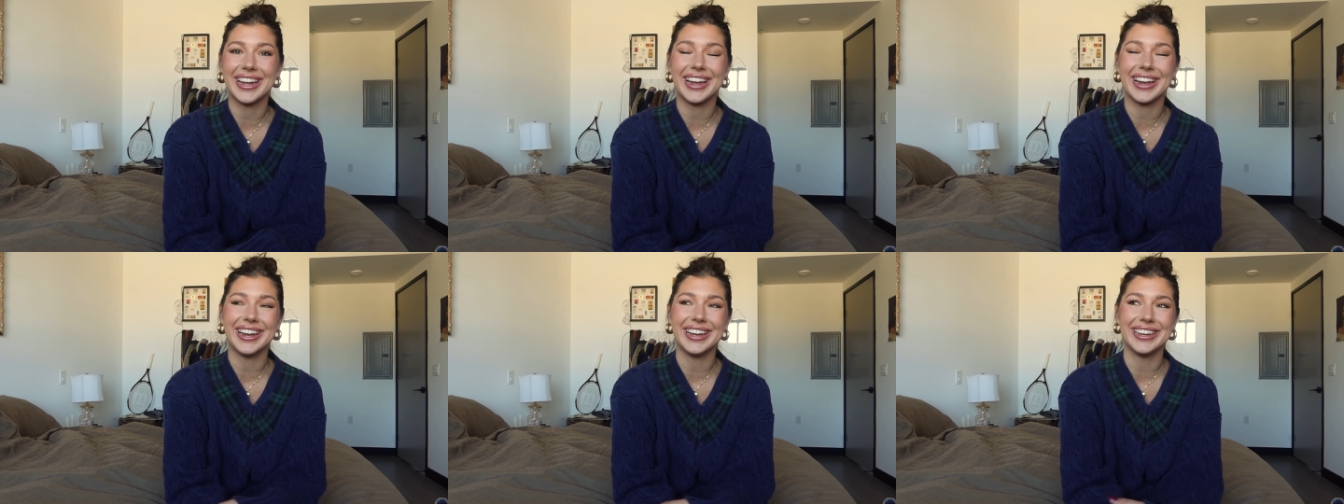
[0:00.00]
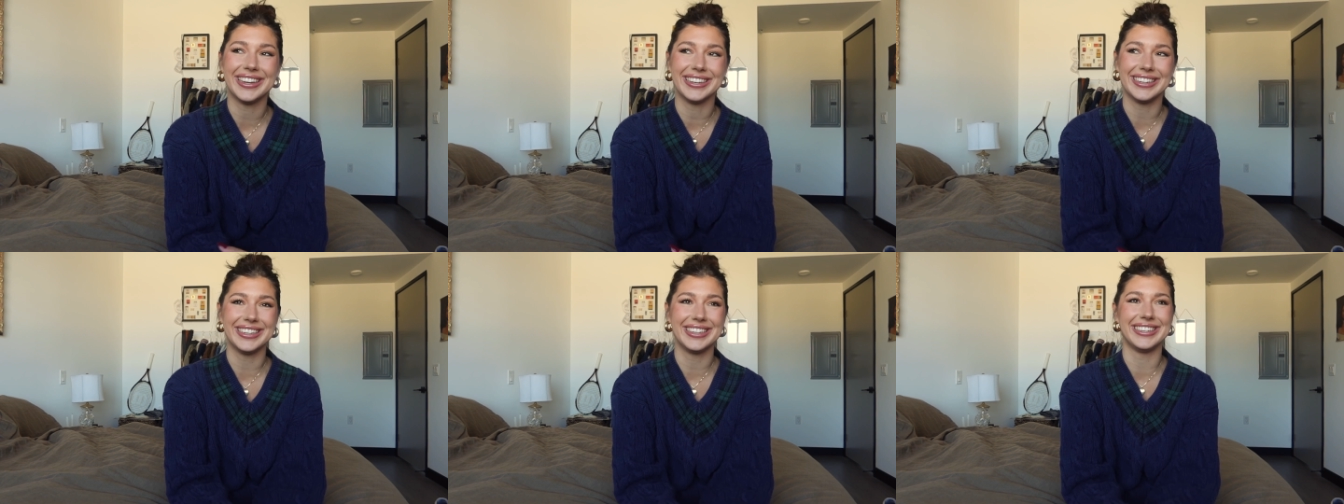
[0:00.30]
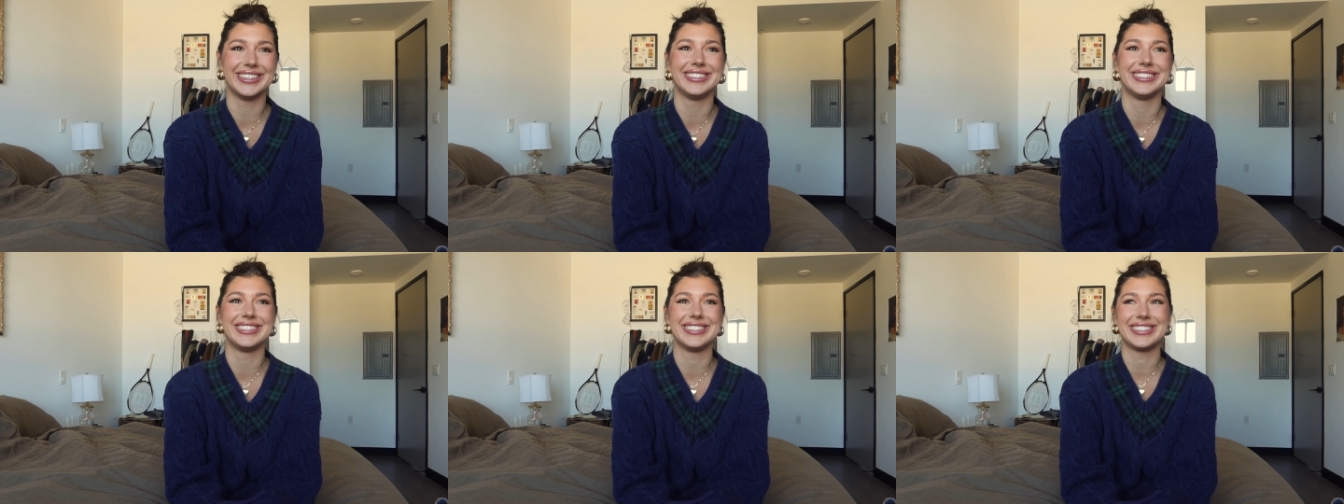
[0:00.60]

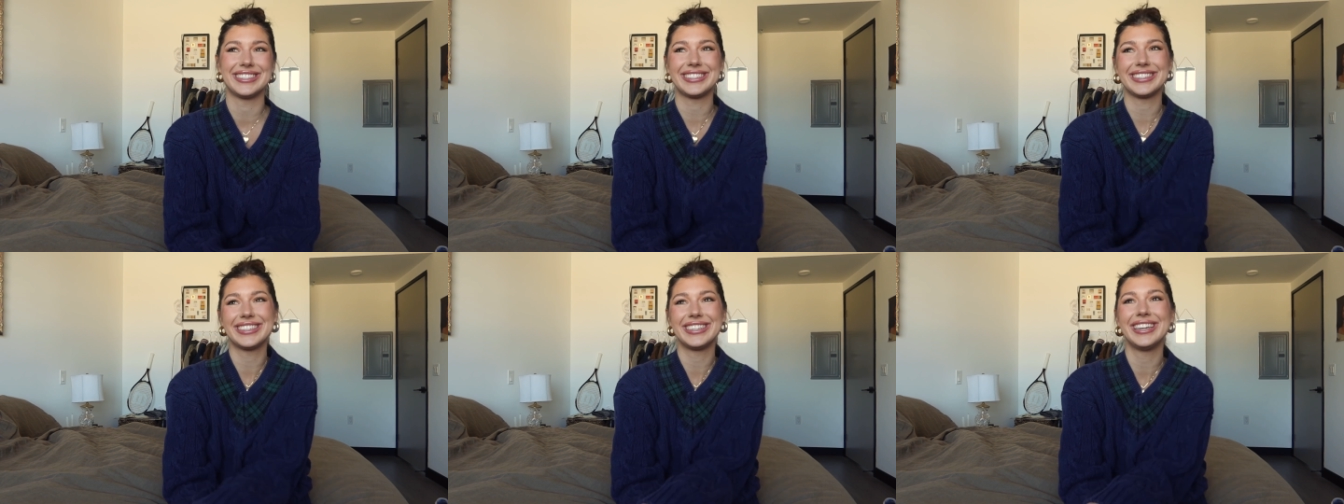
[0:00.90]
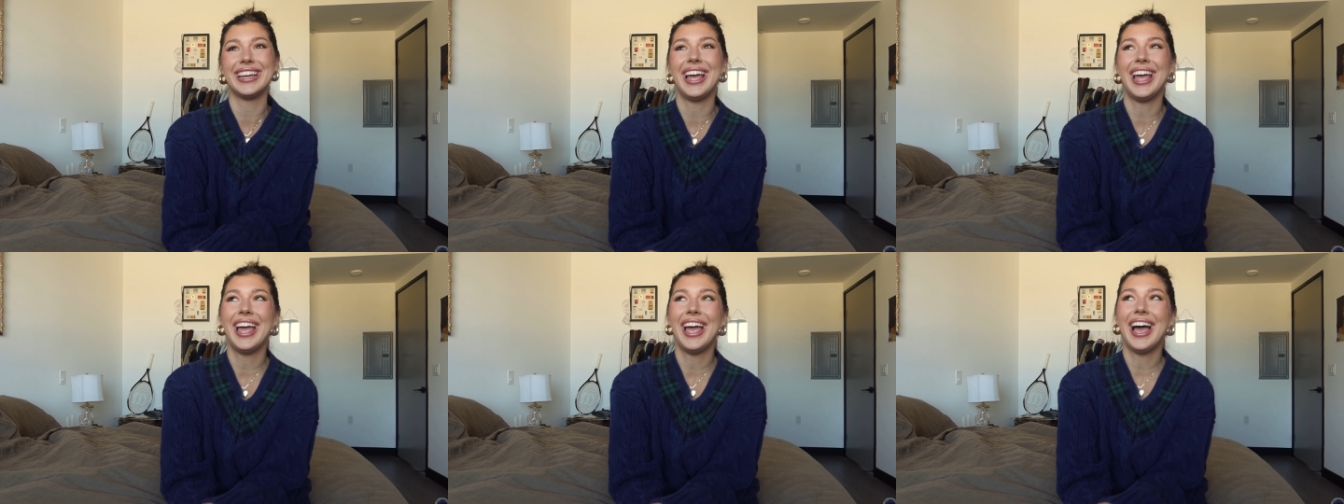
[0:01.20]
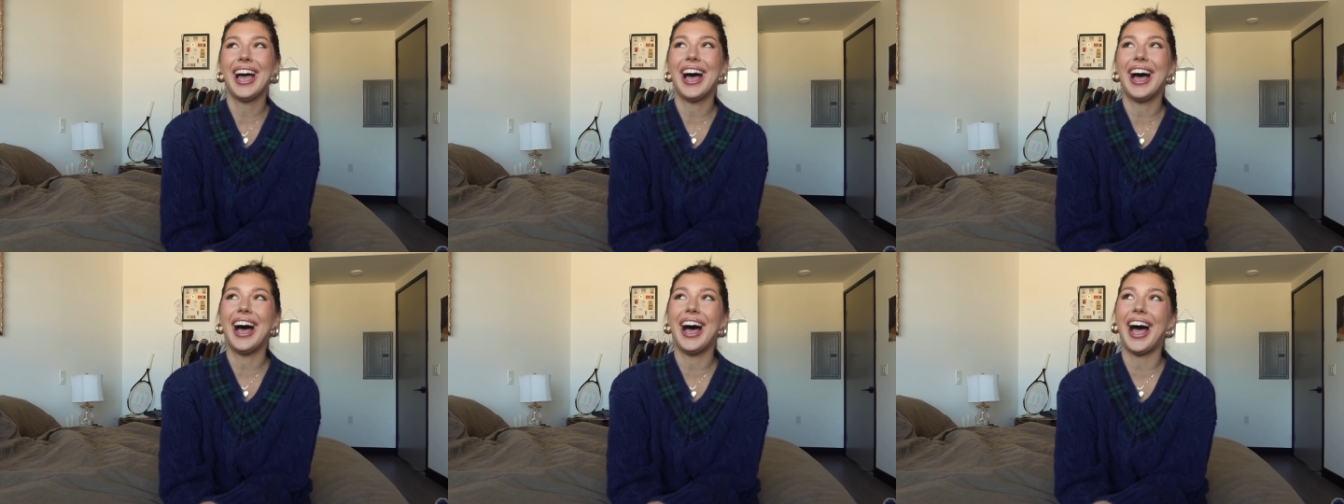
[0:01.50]
and
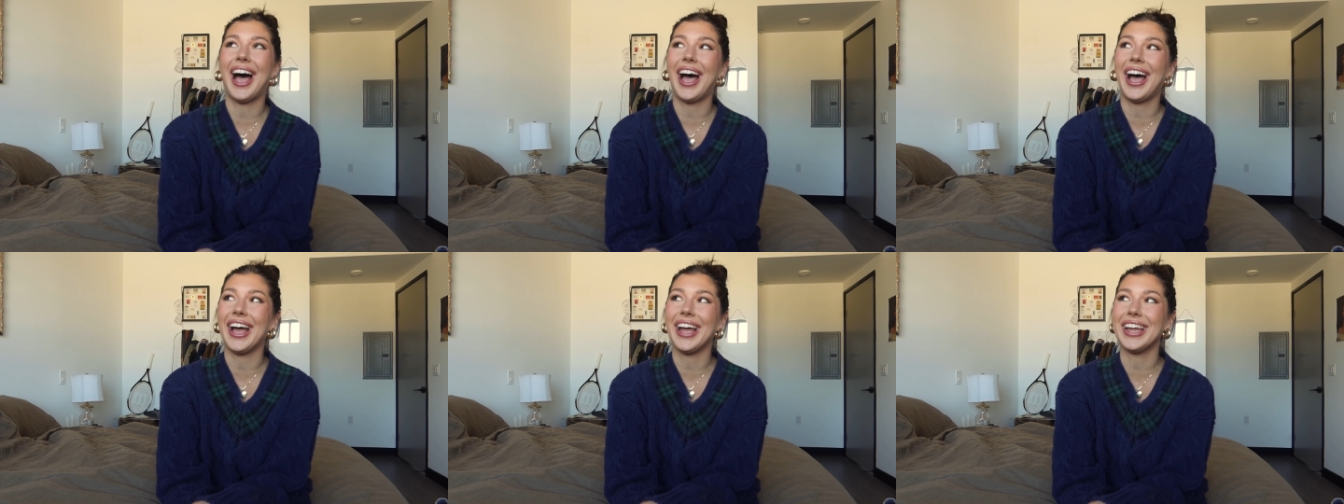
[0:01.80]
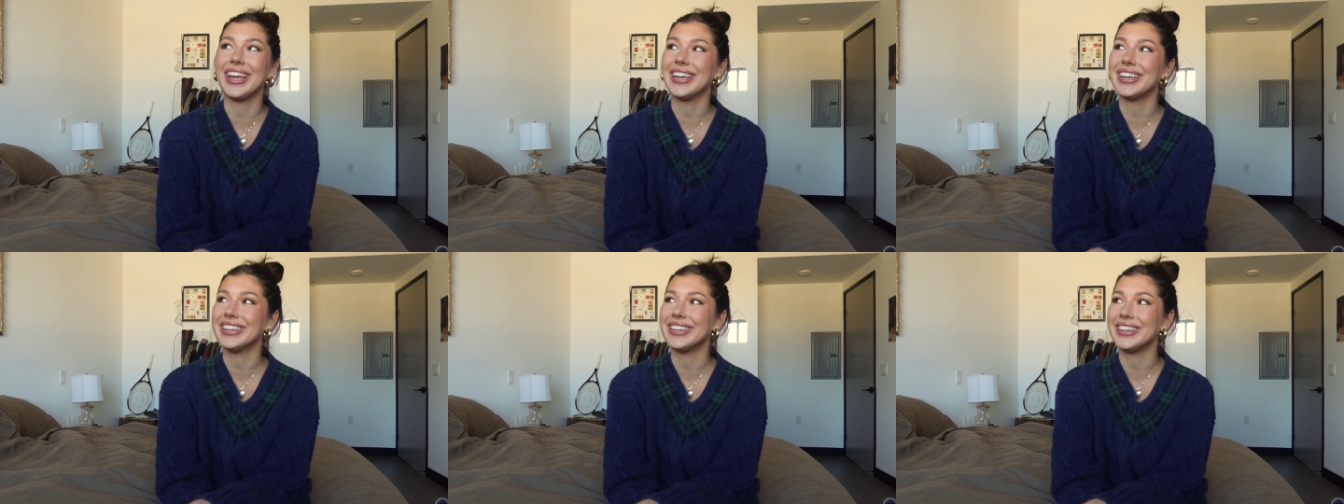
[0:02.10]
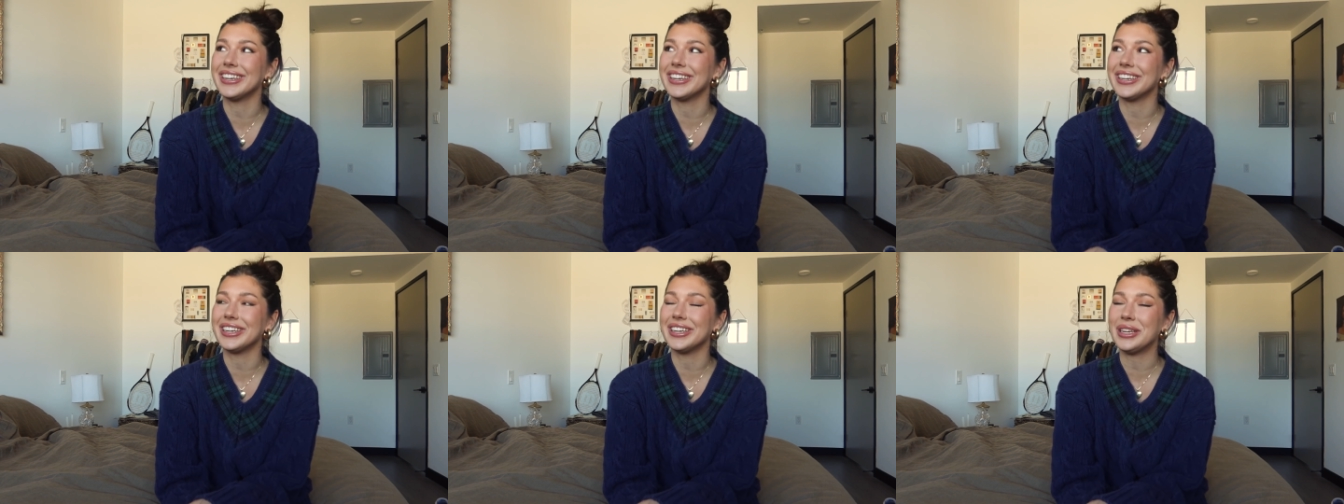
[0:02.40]

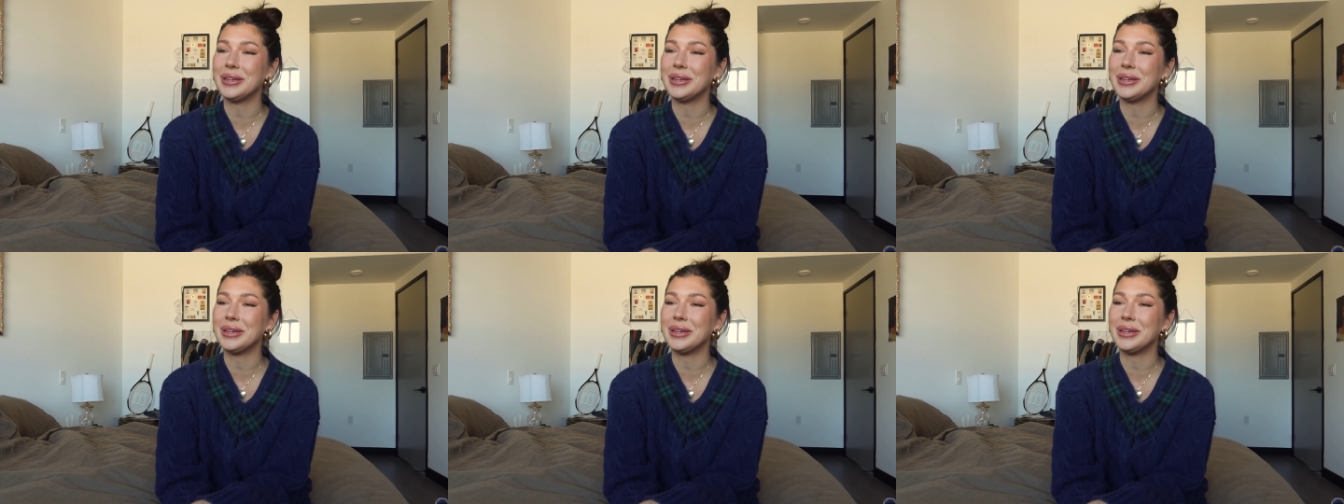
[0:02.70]
I